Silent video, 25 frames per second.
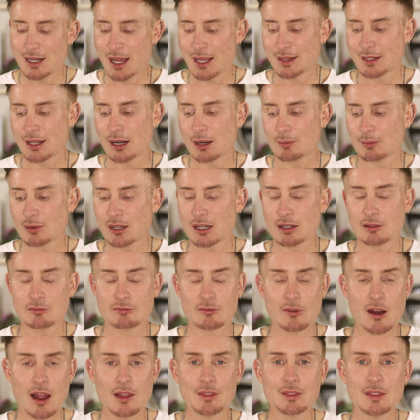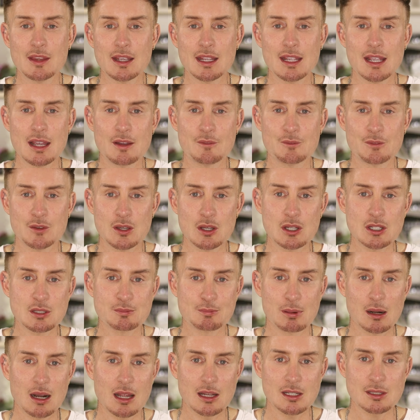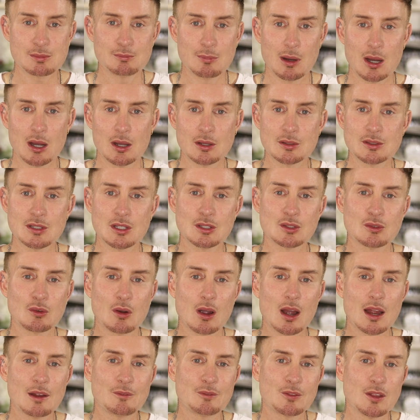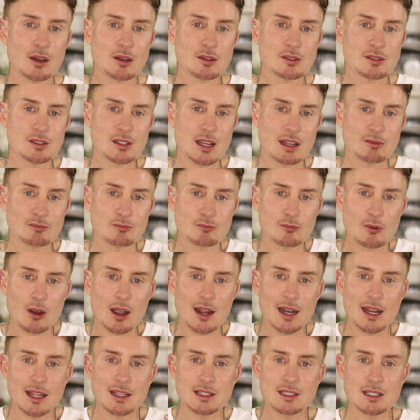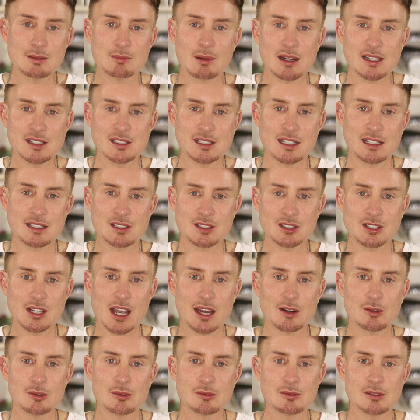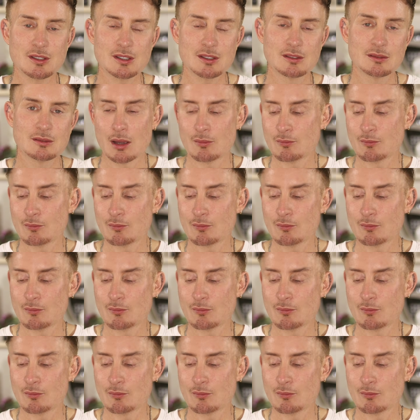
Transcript: and then I'm going to run the Infuse Plus mode to drive those right into my skin's channels